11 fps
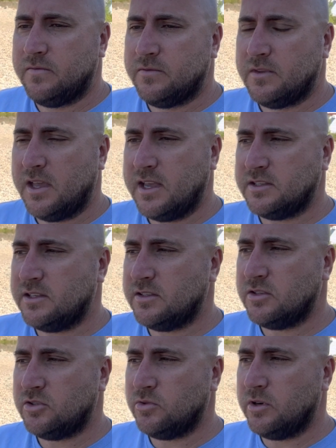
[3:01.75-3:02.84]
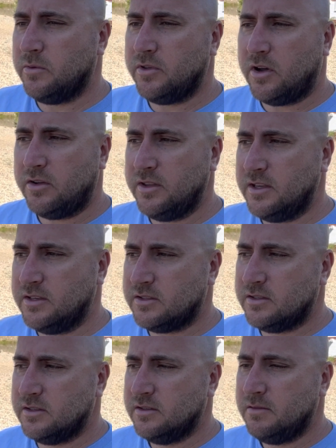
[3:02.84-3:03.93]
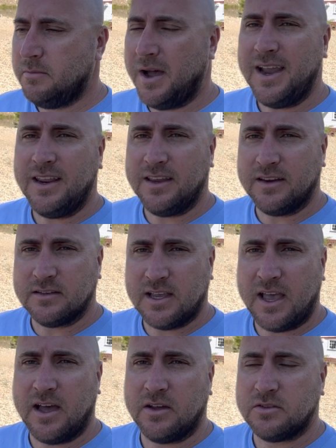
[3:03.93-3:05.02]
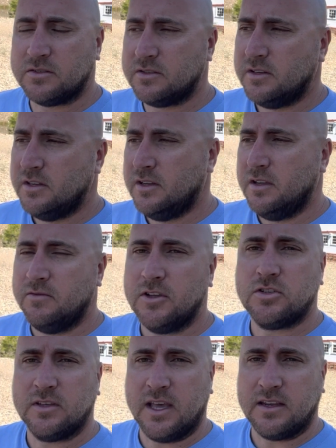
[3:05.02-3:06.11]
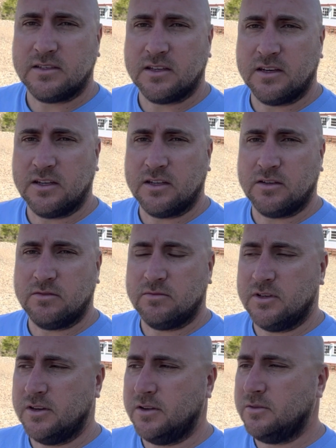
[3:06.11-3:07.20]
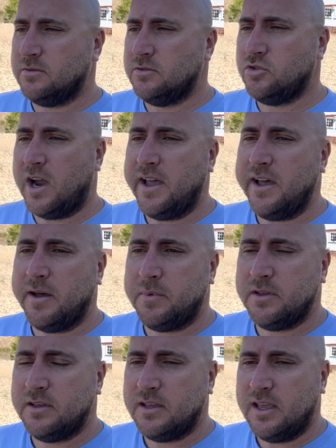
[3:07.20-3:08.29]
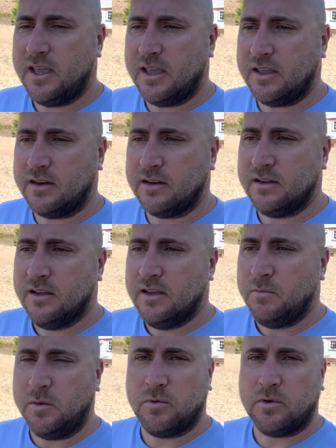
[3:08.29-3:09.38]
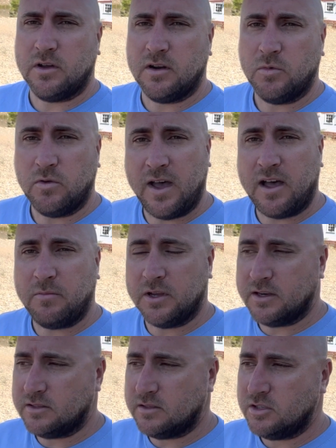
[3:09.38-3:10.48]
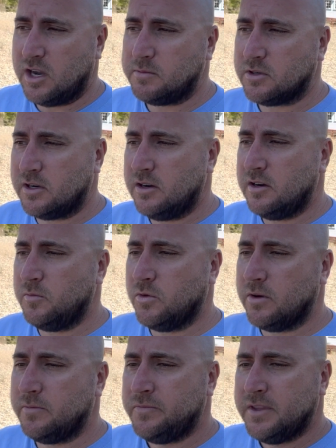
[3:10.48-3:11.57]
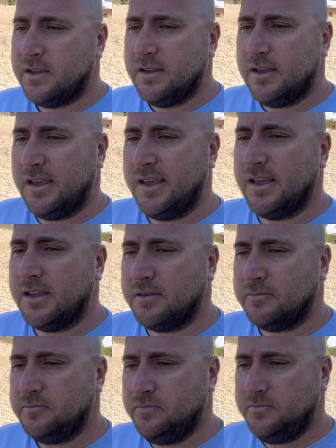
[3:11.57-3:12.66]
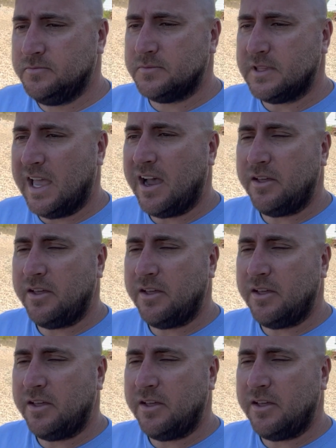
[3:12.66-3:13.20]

as is the story with all these mining towns, eventually that's gonna dry up, and people are gonna move out because the jobs aren't here anymore. And now